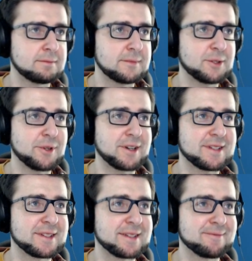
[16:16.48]
It
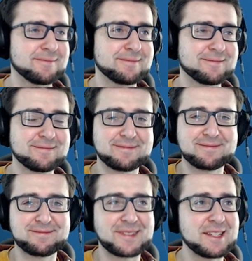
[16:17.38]
works.
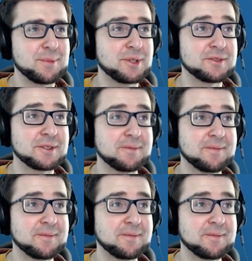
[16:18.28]
It's beautiful.